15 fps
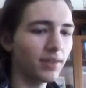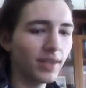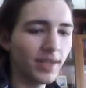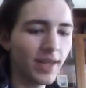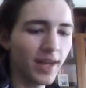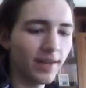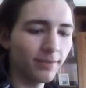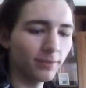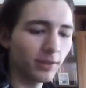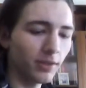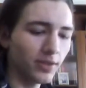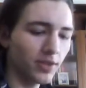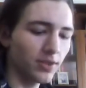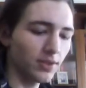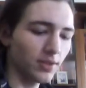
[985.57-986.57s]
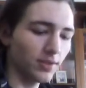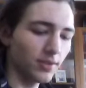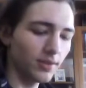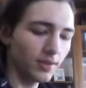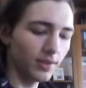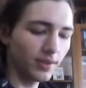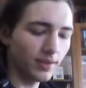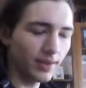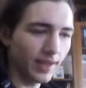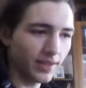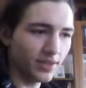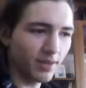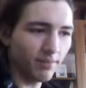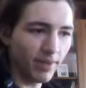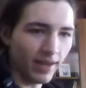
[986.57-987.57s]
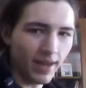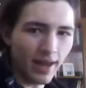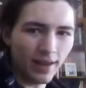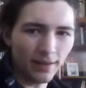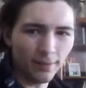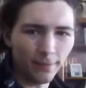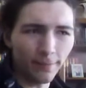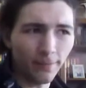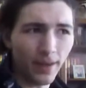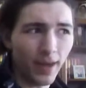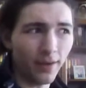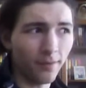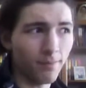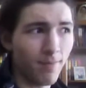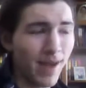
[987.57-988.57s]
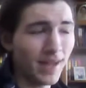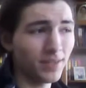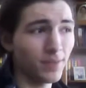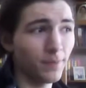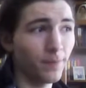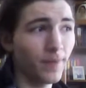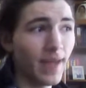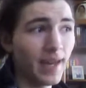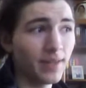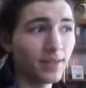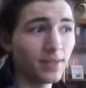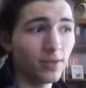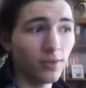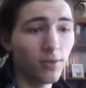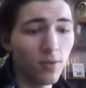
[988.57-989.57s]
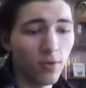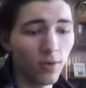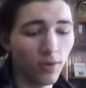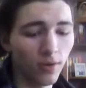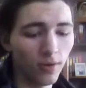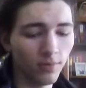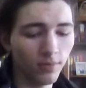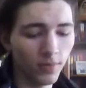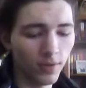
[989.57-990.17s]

kind of looks like something out of Mass Effect or